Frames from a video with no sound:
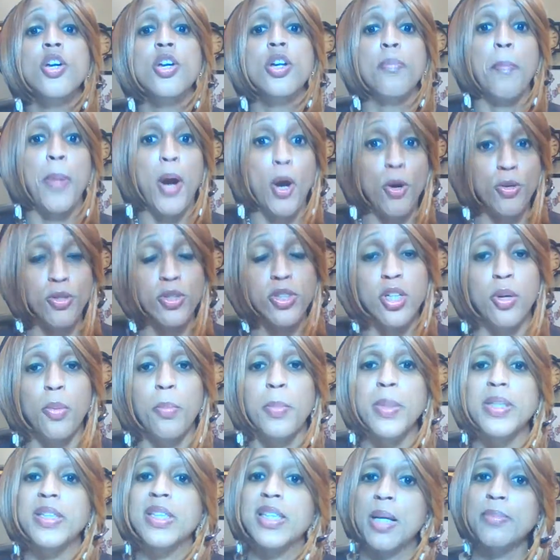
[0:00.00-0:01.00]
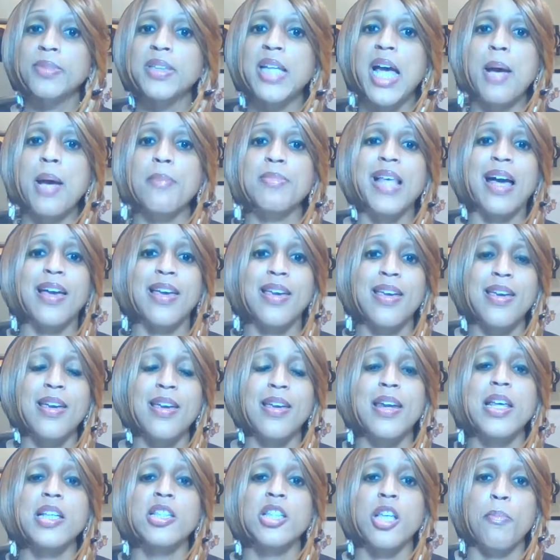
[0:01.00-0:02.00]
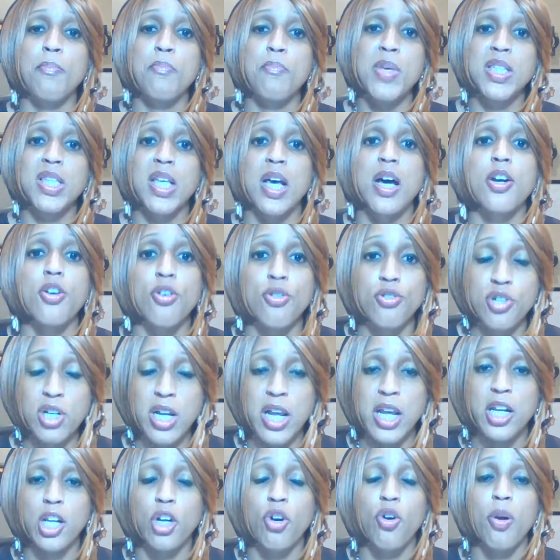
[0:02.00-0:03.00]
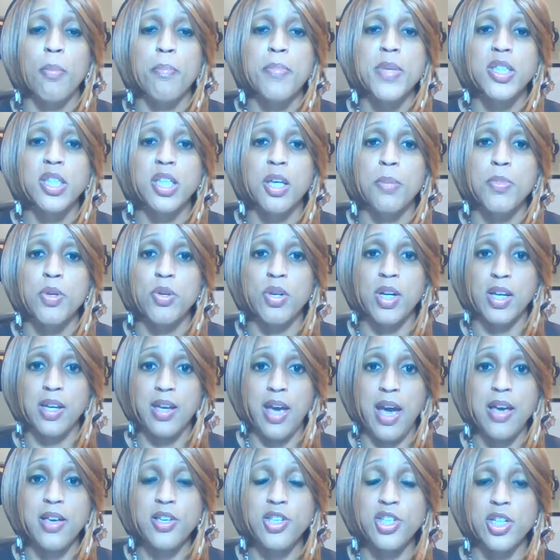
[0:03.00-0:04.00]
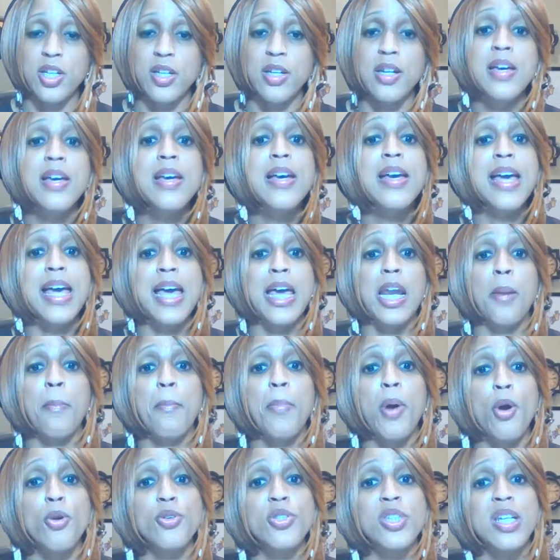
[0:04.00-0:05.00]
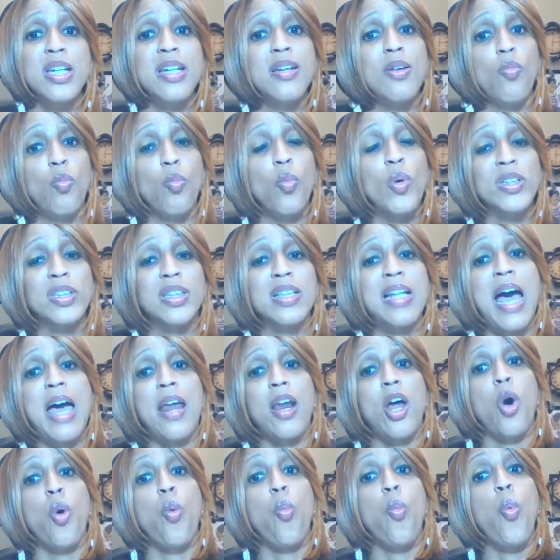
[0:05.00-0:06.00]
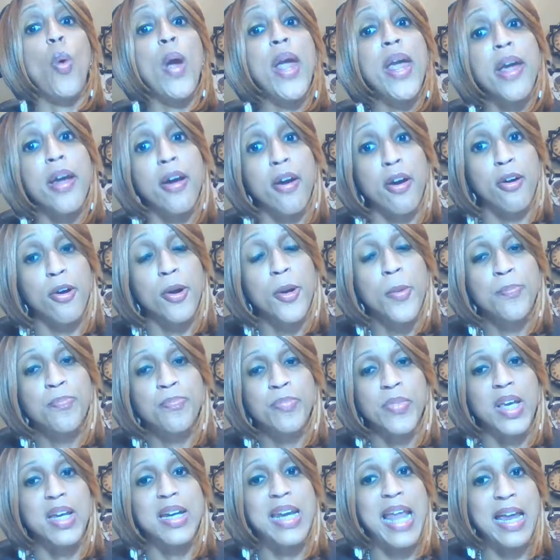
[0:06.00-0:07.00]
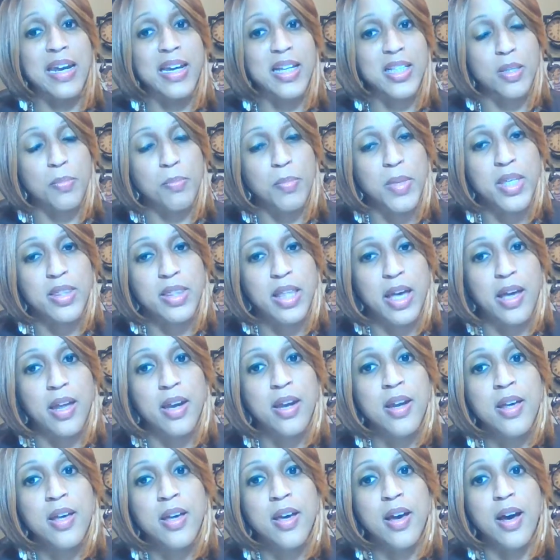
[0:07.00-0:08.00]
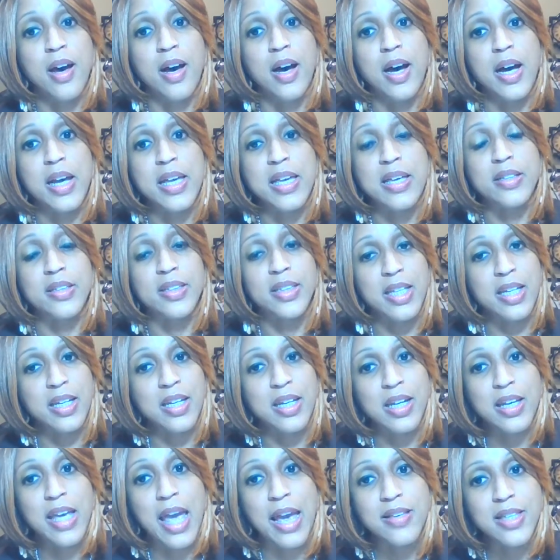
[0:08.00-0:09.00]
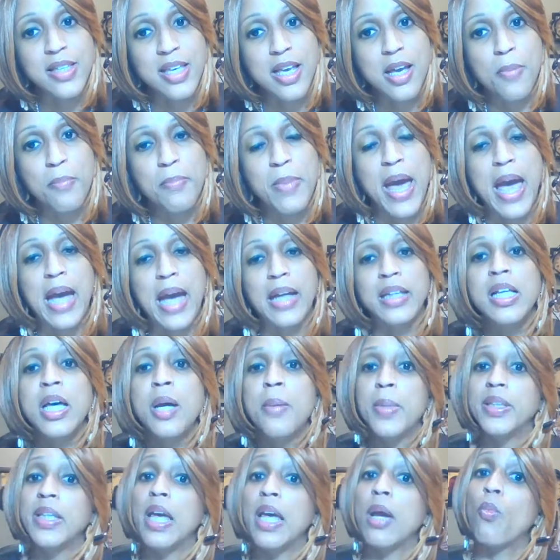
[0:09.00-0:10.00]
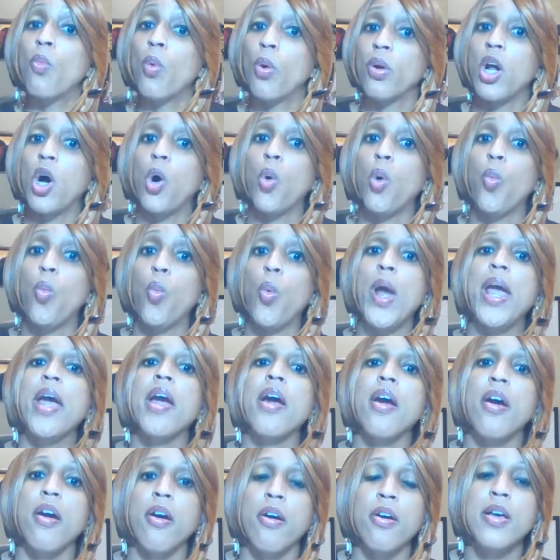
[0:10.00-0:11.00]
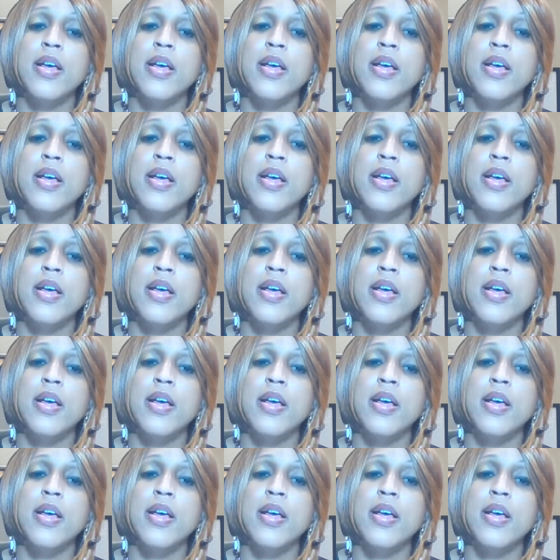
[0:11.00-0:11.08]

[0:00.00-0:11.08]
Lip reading: personal. But sometimes, again, it's a misunderstanding or miscommunication, and a person was not aware. And that doesn't mean that intent negates impact, but they weren't aware